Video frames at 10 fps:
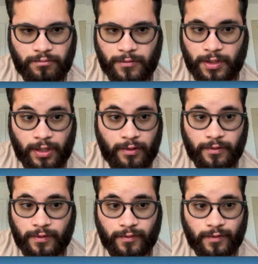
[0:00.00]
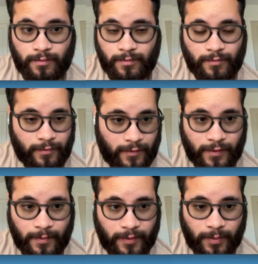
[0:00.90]
everything seems
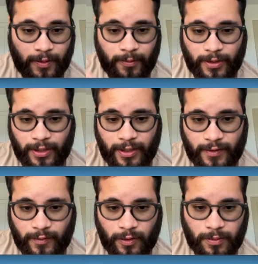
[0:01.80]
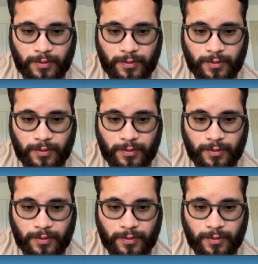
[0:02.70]
to be working as normal.